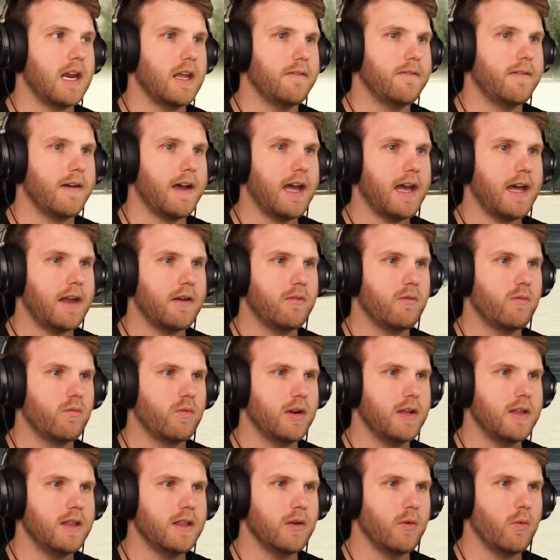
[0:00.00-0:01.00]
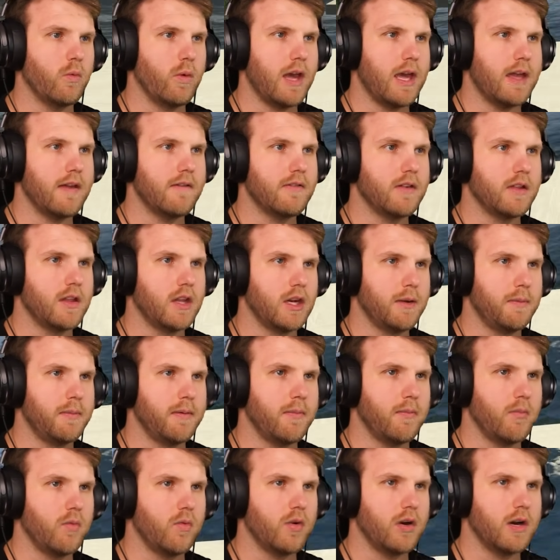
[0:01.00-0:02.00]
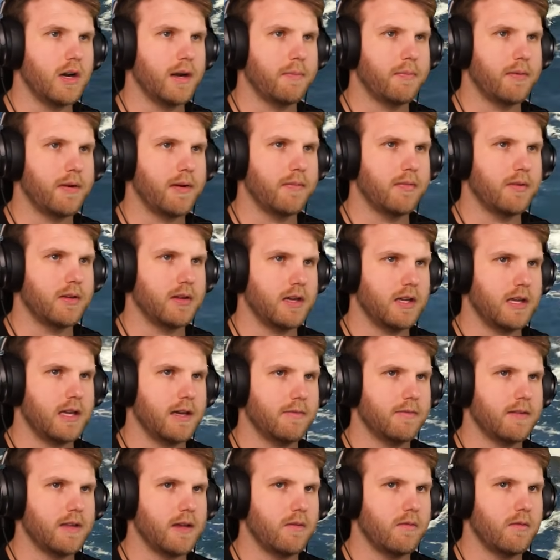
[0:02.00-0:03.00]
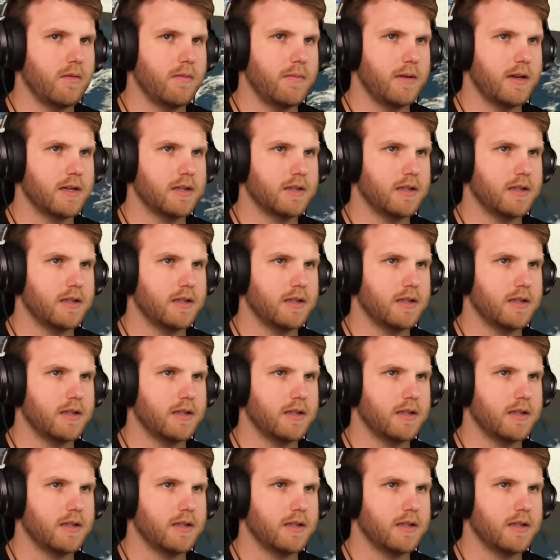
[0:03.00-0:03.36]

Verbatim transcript: If I had ridden the wave a little bit more, I probably could have kept that one back